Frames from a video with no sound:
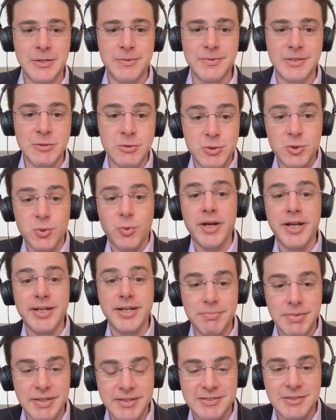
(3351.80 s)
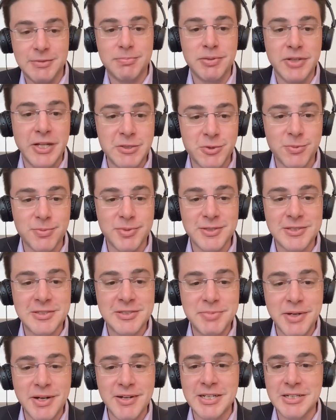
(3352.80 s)
enjoy. It's a pleasurable
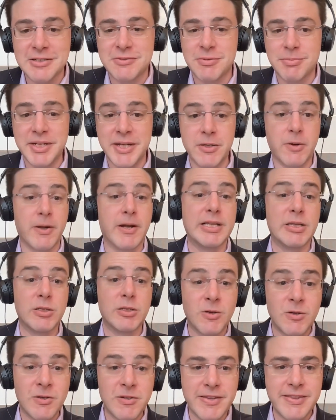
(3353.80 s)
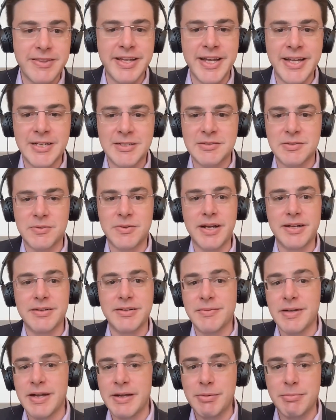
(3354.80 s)
experience for me, or I learn things, or I
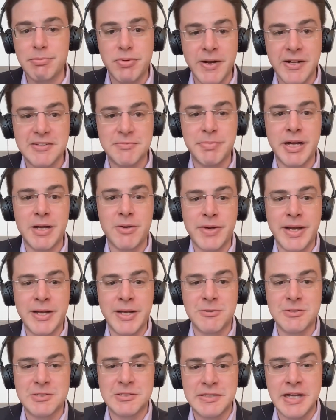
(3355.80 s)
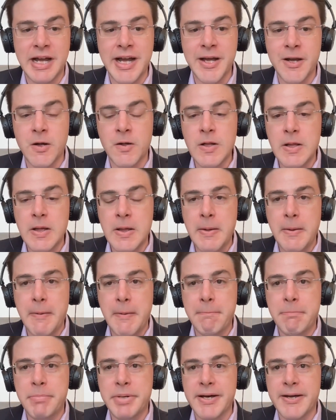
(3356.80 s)
am impressed by a writer's style.
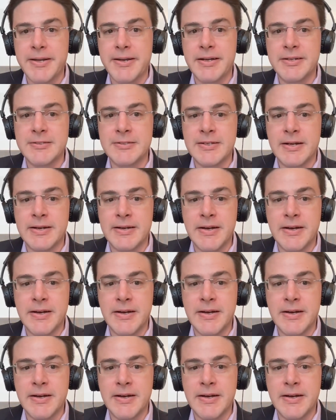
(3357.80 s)
But